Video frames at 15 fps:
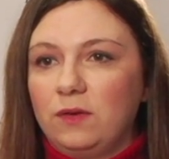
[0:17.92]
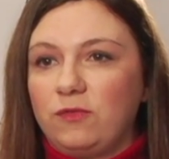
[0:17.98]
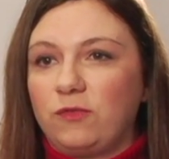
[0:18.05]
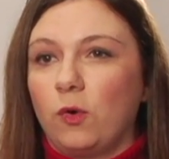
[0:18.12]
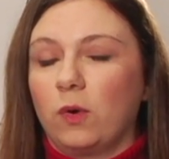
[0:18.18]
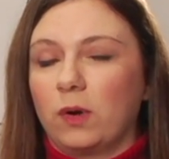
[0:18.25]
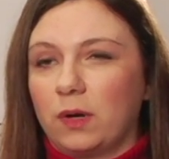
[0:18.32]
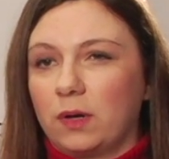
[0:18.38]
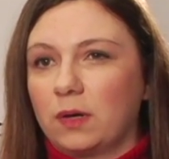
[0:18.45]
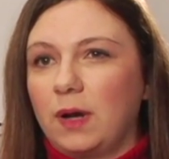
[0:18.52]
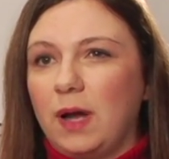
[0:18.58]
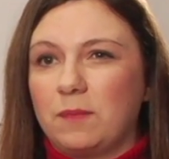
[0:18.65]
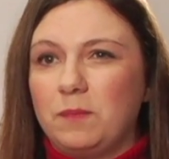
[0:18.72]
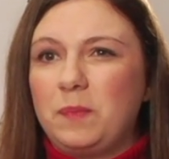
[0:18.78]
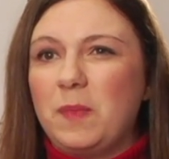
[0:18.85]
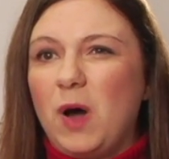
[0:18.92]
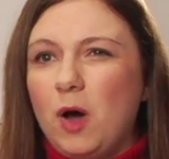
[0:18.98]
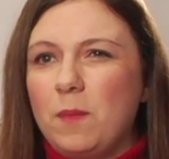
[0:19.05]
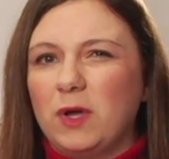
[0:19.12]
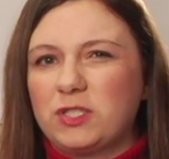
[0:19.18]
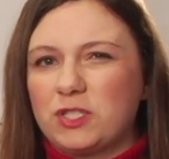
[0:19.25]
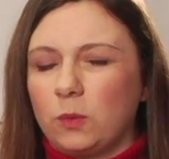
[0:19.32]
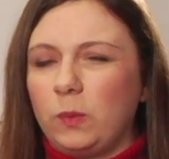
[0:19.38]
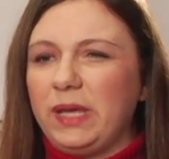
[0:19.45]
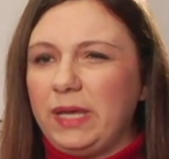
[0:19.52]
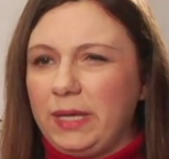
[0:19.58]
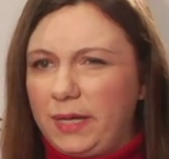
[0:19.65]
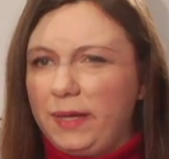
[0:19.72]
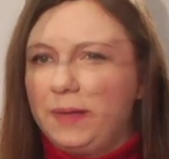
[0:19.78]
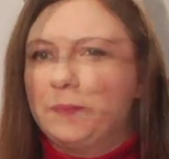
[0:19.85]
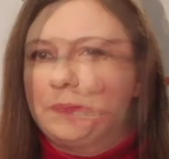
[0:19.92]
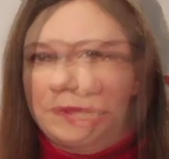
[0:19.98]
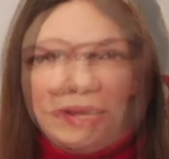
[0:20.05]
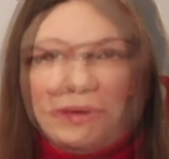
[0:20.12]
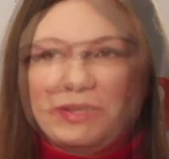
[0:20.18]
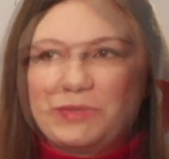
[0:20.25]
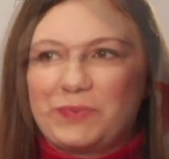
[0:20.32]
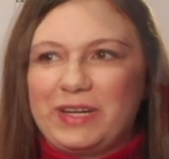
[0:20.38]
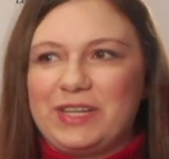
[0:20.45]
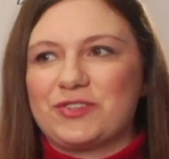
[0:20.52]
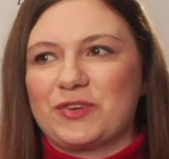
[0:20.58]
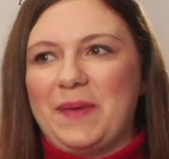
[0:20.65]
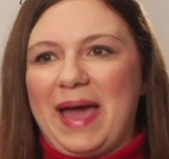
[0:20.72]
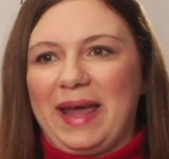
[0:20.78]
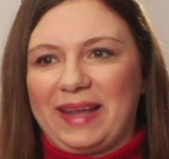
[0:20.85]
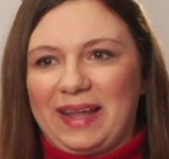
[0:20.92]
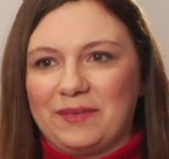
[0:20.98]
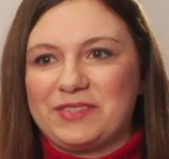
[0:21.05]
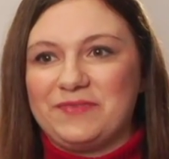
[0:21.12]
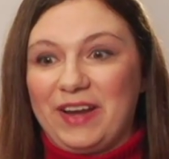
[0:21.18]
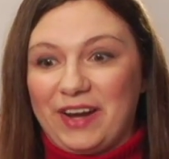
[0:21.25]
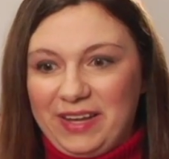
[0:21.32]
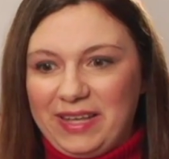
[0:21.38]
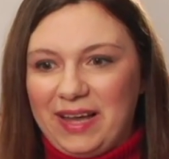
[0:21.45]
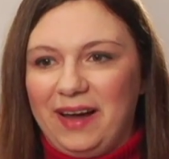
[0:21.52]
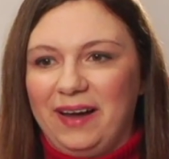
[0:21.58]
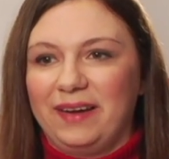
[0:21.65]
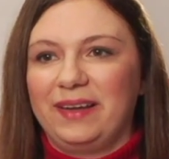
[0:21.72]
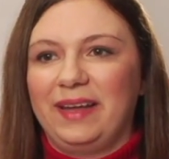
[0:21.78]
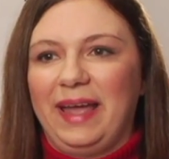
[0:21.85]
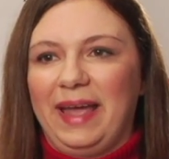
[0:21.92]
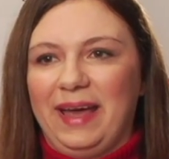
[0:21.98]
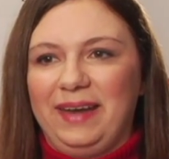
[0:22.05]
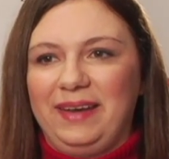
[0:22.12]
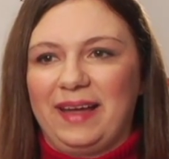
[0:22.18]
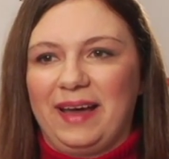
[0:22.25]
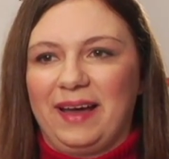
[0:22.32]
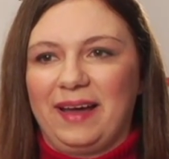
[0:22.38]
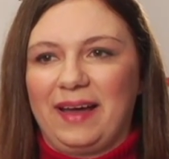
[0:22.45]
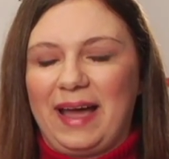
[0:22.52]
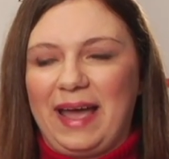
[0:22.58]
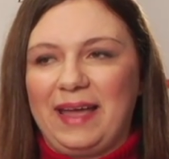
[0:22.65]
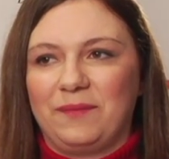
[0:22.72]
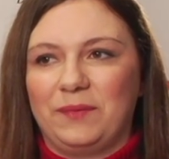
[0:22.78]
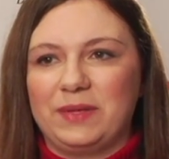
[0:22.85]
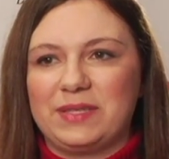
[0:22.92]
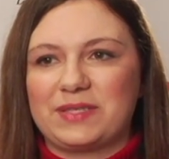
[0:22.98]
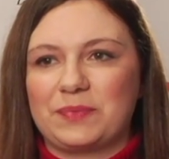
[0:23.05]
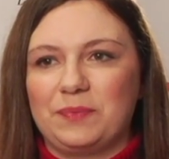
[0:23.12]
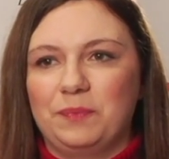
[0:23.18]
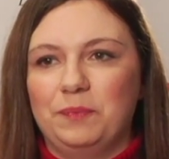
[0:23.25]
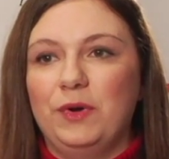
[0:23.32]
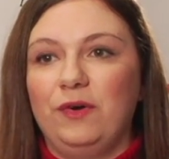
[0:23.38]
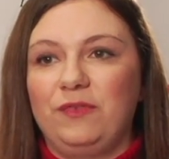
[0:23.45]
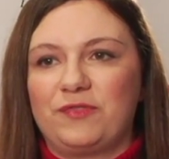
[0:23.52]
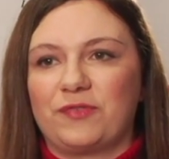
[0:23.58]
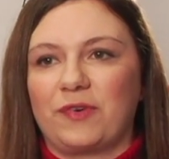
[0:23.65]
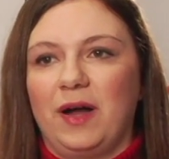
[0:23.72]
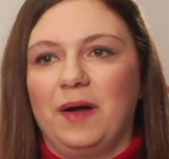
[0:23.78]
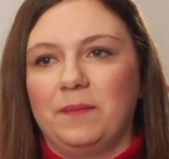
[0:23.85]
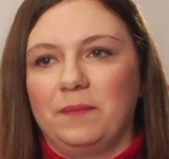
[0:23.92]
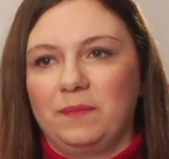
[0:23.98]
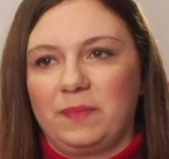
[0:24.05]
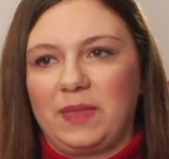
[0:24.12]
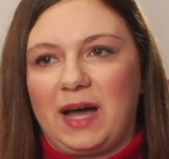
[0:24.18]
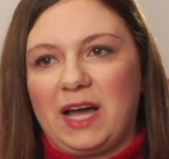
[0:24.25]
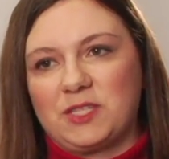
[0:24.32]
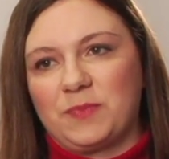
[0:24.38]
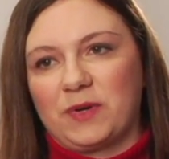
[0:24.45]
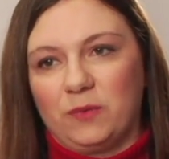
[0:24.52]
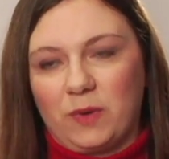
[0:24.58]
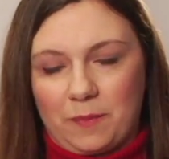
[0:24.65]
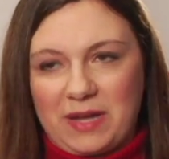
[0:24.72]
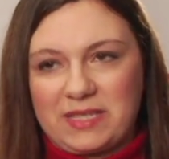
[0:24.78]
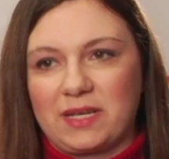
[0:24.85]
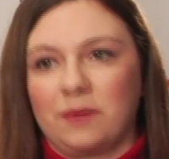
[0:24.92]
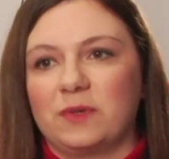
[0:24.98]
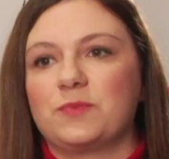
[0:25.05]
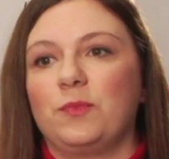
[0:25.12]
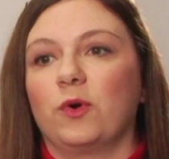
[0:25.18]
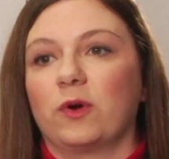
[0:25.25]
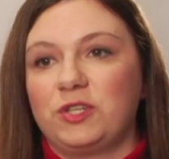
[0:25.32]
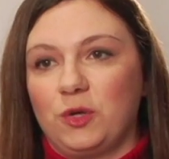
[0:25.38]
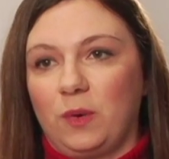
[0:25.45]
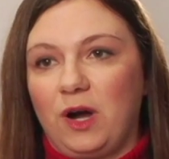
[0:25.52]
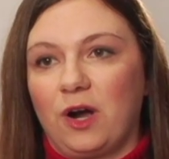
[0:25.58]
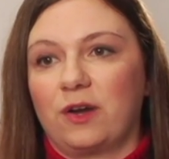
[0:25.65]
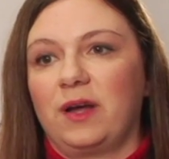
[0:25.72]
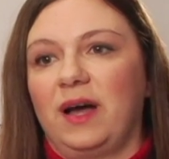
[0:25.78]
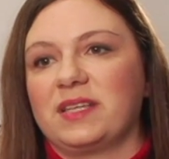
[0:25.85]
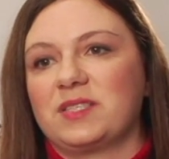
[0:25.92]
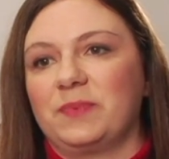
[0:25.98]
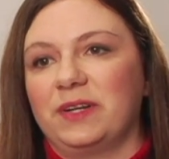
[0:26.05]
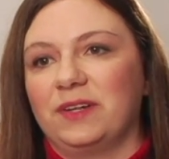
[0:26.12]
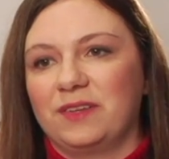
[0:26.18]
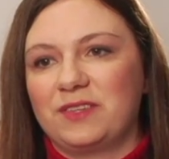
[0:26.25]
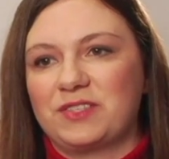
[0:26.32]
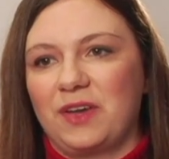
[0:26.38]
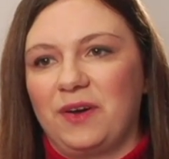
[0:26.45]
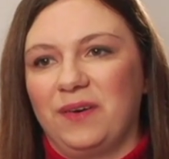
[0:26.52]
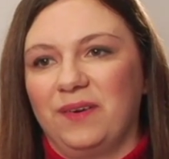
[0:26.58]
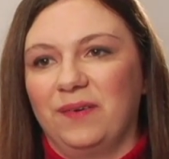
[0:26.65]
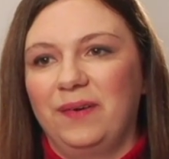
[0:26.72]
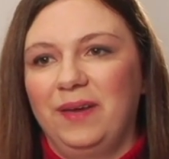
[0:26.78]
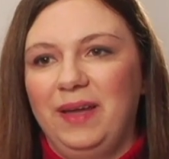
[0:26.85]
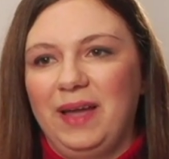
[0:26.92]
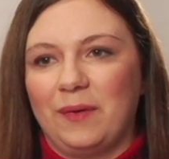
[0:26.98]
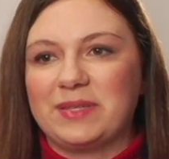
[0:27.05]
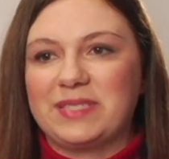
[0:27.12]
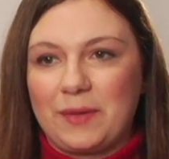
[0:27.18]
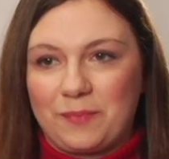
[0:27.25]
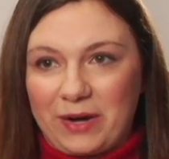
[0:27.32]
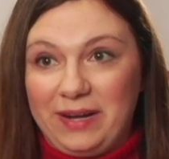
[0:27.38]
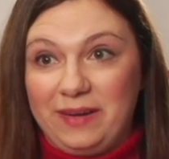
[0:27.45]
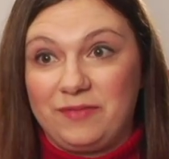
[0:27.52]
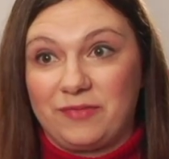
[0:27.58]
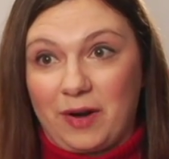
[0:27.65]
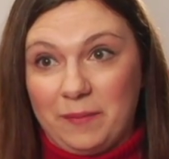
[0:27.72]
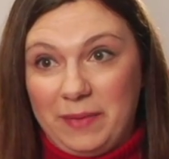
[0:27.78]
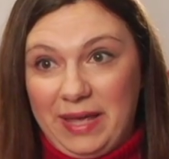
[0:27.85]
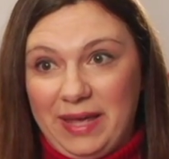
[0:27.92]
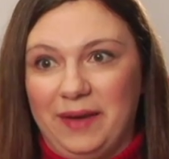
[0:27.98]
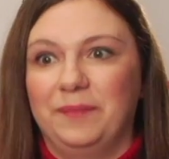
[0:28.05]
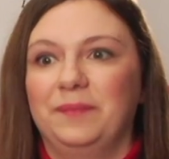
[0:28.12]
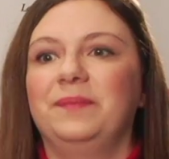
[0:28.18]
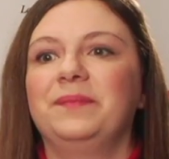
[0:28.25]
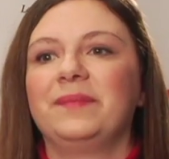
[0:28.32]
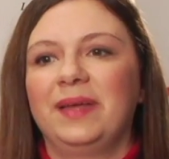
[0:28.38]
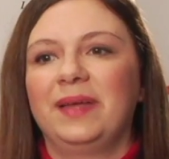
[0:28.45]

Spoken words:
for almost a week. It was pretty traumatic. I was very young, and I was moved from the hospital where my son was born to a heart hospital, so I was separated from him,